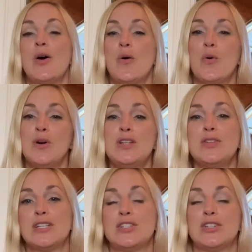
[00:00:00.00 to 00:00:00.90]
Or you
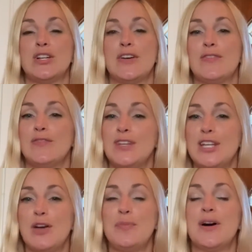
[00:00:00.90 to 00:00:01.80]
could turn off the
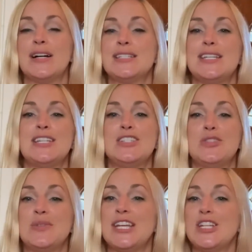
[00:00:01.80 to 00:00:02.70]
video, pause it, and
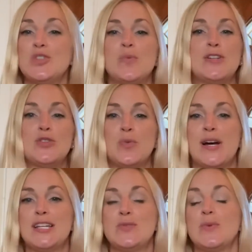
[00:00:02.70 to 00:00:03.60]
do each one
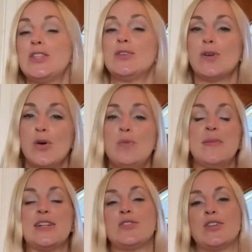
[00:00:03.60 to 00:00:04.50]
twice with your own
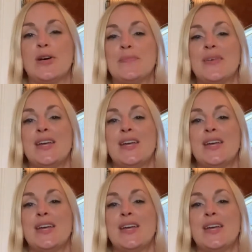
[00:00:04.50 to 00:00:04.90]
metronome.